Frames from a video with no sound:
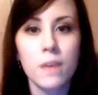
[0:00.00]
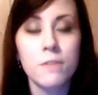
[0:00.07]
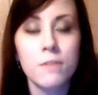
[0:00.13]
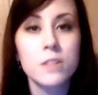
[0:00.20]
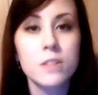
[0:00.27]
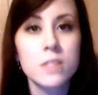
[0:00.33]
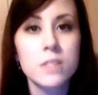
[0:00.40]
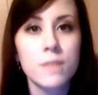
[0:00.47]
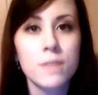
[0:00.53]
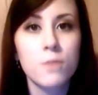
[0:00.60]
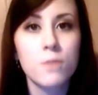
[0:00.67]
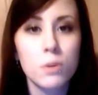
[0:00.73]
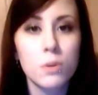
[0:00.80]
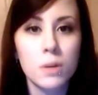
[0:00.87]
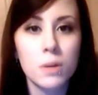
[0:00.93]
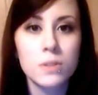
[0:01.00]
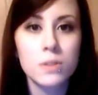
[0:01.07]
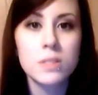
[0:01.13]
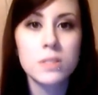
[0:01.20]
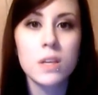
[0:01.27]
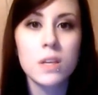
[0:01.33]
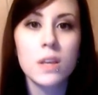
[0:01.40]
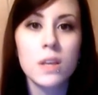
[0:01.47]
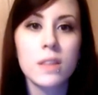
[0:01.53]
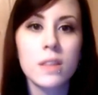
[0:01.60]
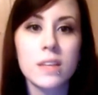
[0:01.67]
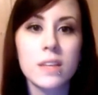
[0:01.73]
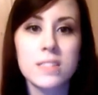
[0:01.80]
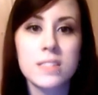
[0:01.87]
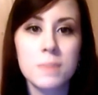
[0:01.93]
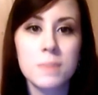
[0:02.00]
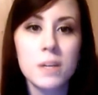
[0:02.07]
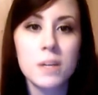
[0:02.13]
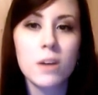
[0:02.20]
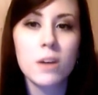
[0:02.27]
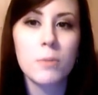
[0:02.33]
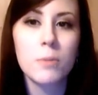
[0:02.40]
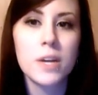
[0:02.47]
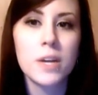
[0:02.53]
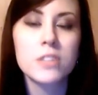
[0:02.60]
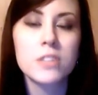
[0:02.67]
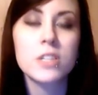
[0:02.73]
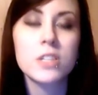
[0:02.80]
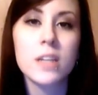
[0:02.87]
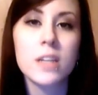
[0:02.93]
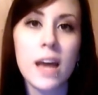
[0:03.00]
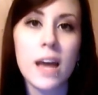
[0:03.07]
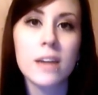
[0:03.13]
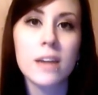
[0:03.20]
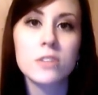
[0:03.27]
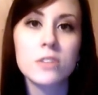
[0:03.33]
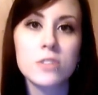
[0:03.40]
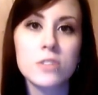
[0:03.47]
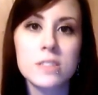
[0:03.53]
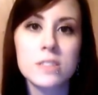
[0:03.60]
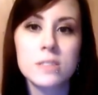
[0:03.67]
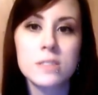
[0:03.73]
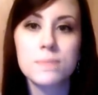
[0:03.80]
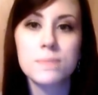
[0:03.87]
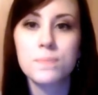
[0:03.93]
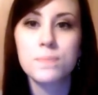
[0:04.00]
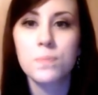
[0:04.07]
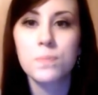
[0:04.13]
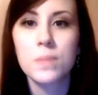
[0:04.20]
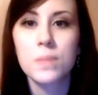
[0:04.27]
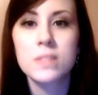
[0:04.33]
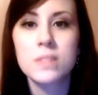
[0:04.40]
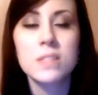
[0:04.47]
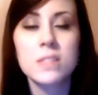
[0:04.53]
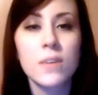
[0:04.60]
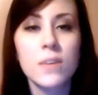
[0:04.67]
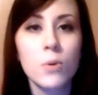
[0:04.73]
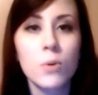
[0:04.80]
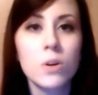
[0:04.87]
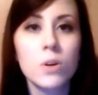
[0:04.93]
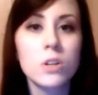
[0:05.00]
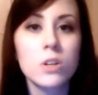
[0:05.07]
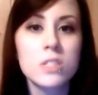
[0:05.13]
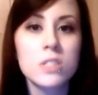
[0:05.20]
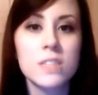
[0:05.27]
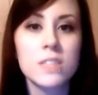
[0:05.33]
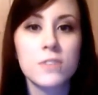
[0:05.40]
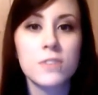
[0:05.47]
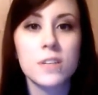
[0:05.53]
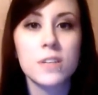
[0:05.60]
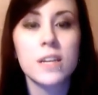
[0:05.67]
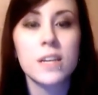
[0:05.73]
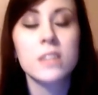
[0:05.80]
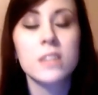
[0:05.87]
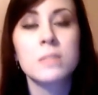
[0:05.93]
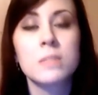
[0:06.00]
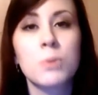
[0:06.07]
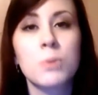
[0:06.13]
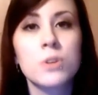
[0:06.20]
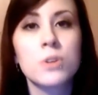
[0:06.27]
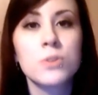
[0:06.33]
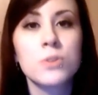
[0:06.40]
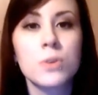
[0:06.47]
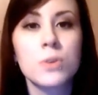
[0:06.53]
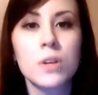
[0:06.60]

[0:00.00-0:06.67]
First and foremost, they can speed comprehension and add interest. Since everyone learns differently, it is important to